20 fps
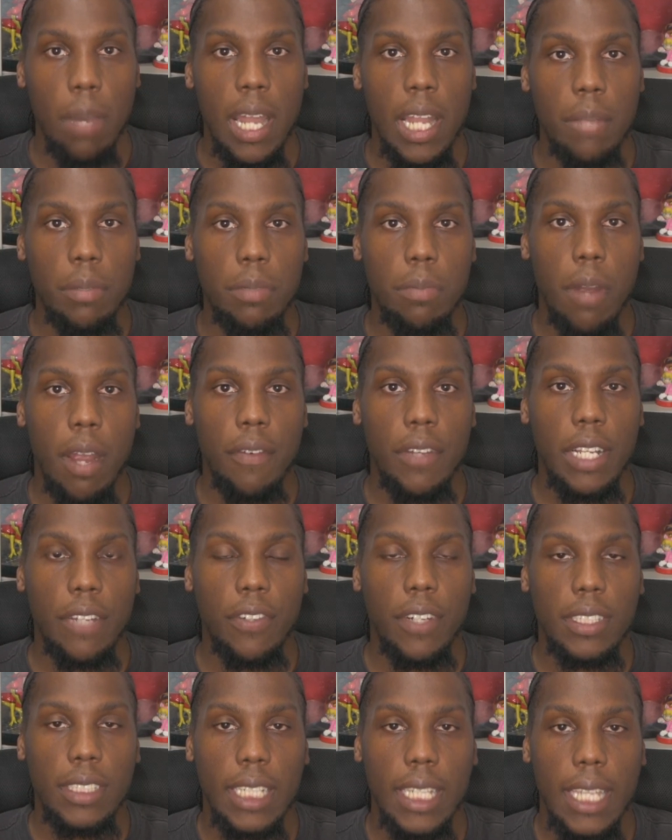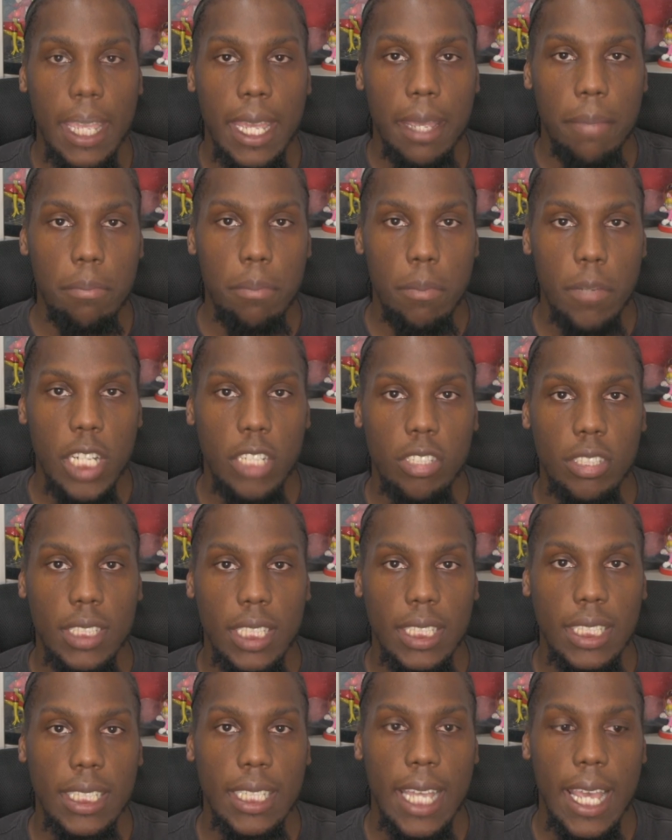name is Marvin X. I came Mr.
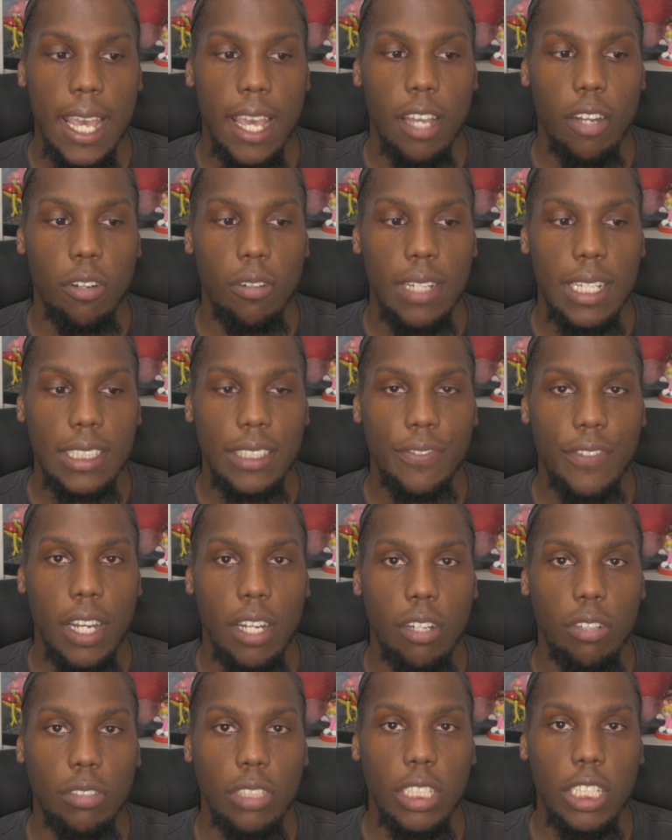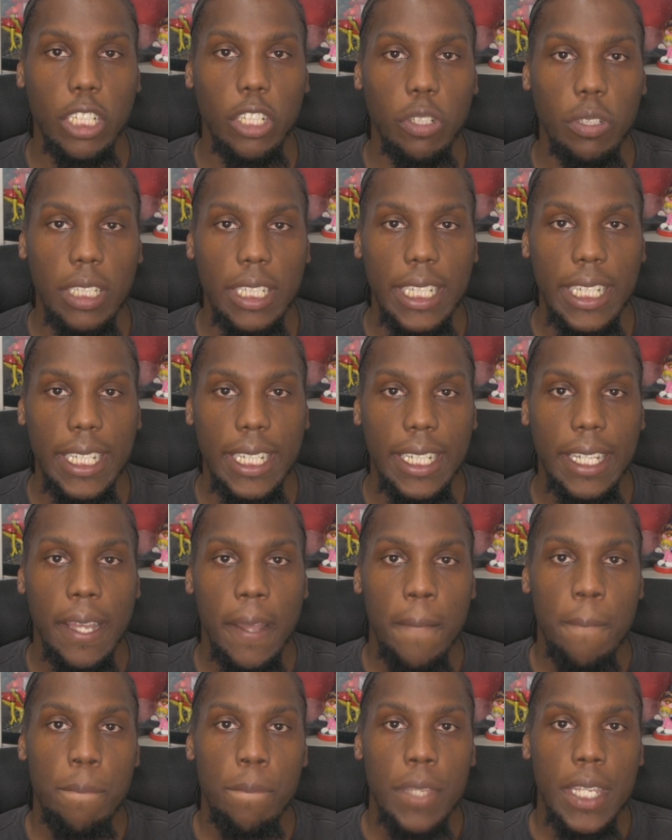Sexy Dad had on as if I coach Little League.
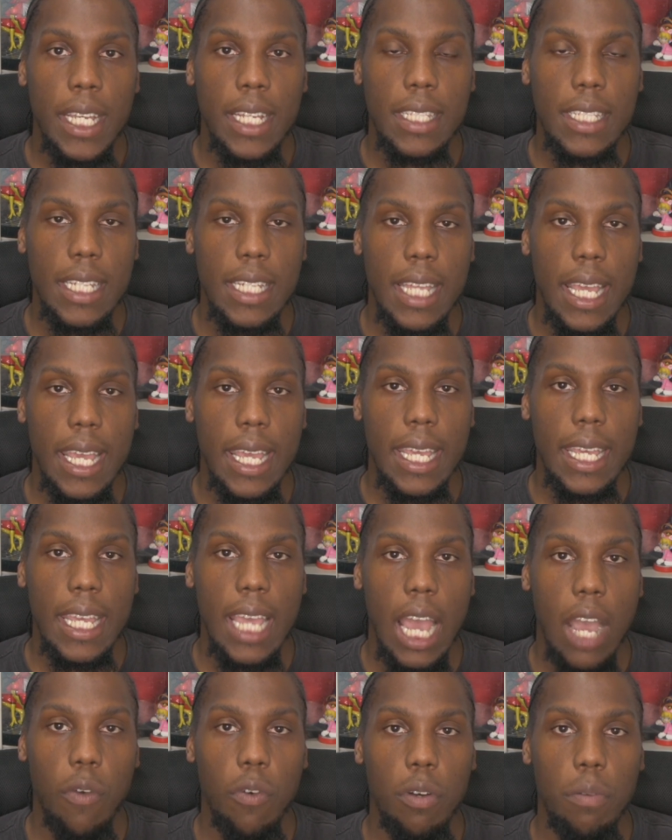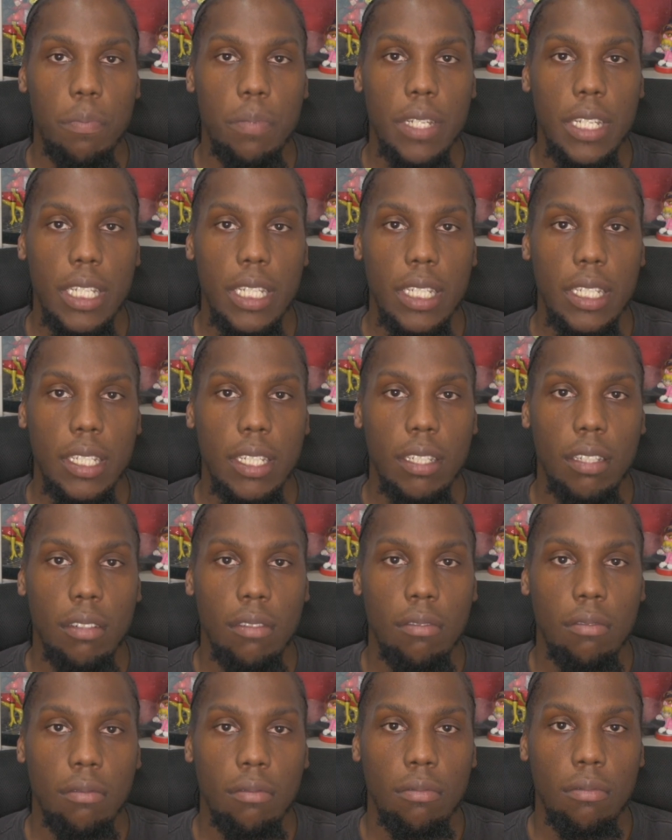And today I will be
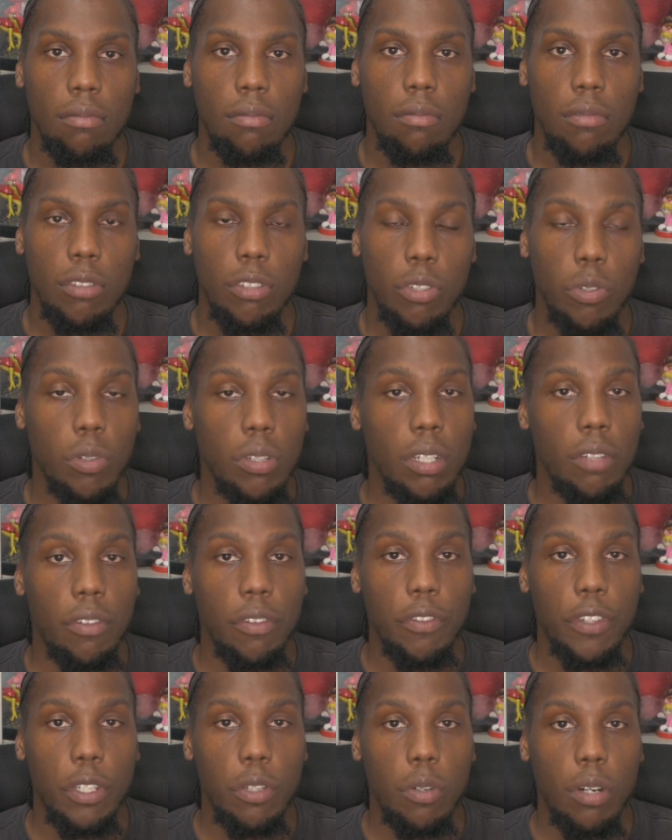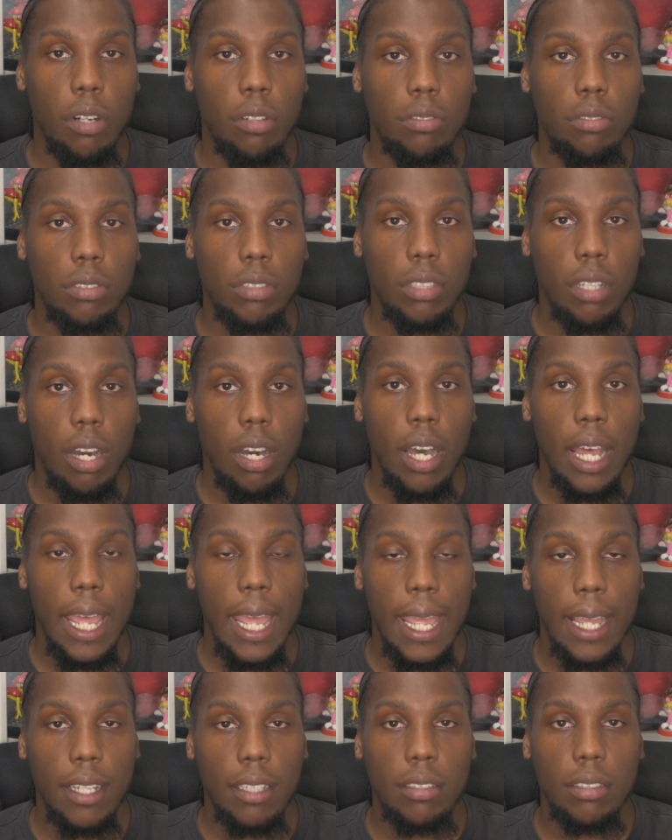doing a review on Saw
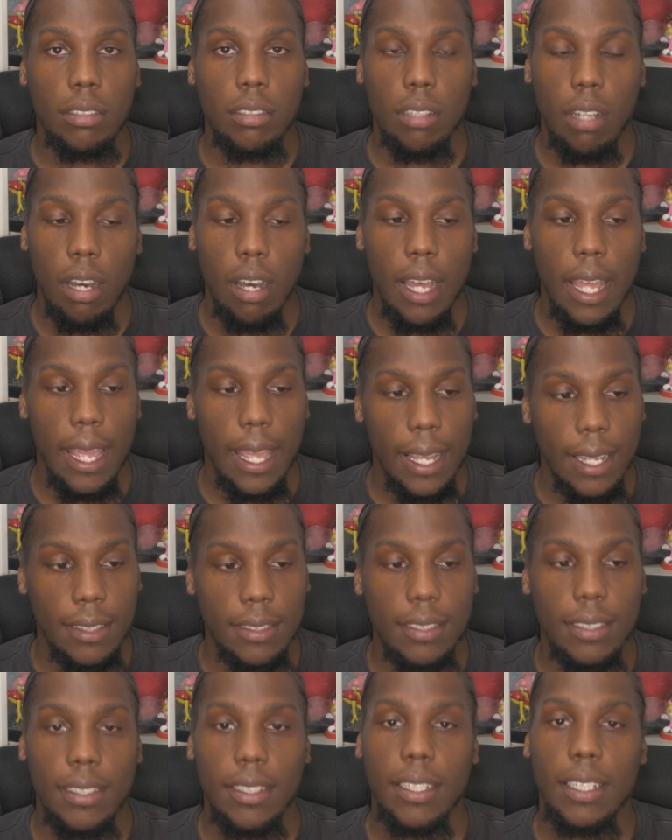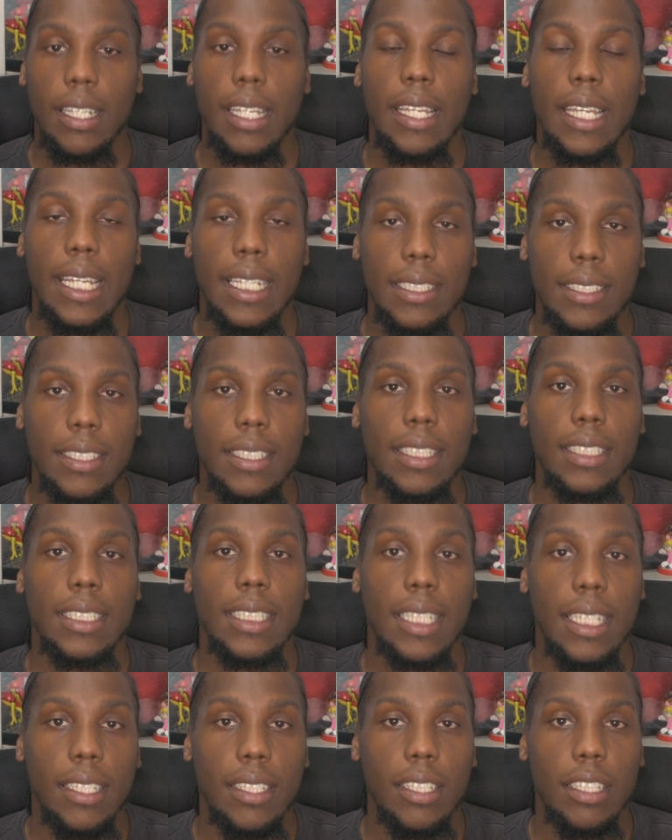X. Saw X is the
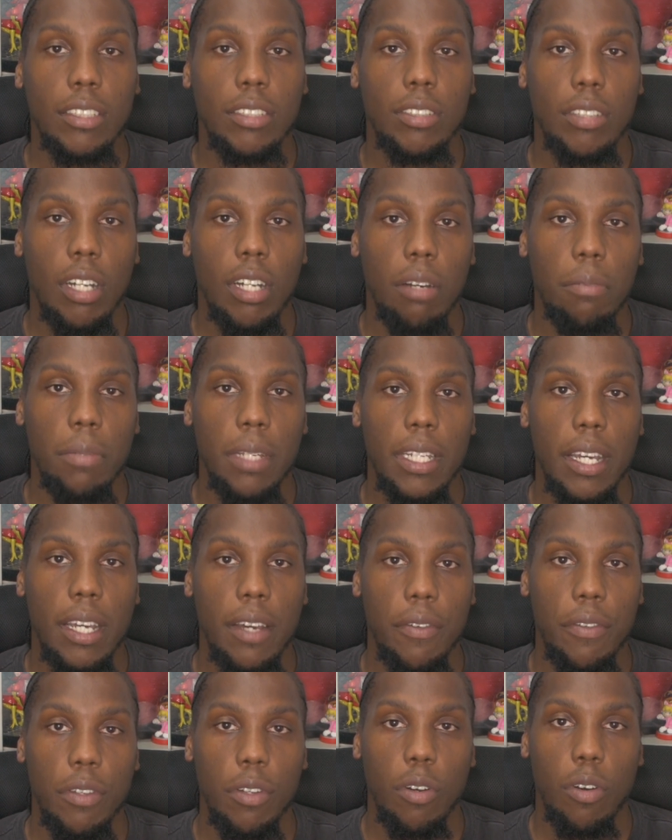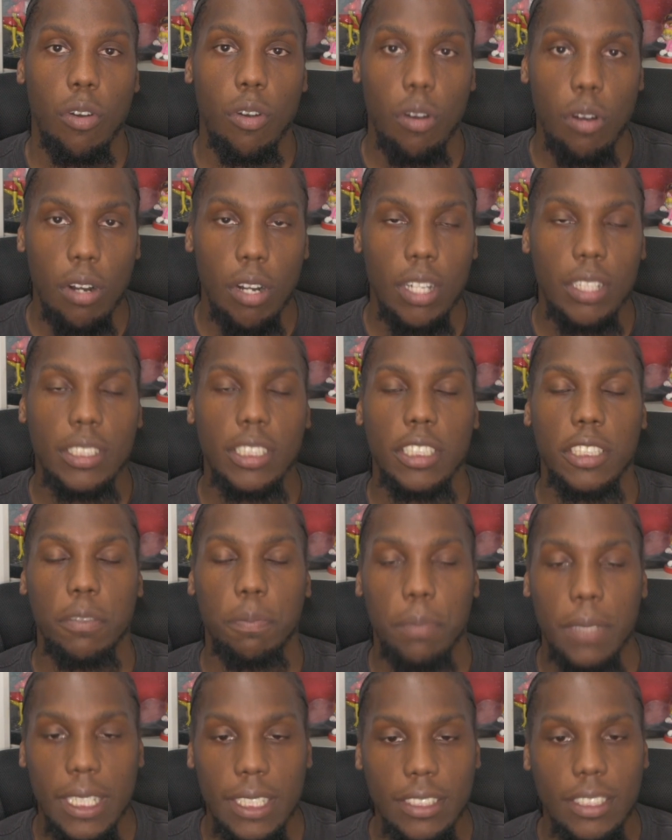10th installment of the horror
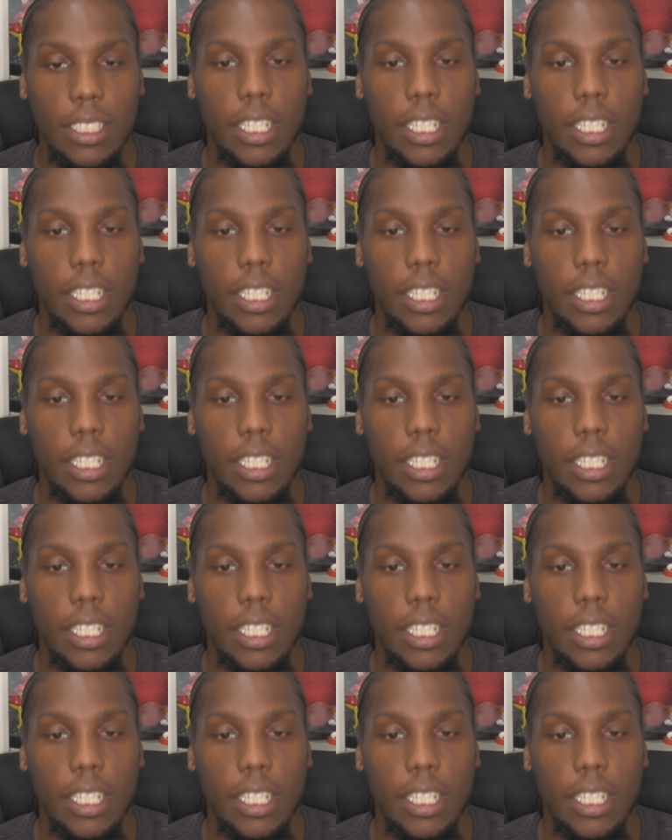suspense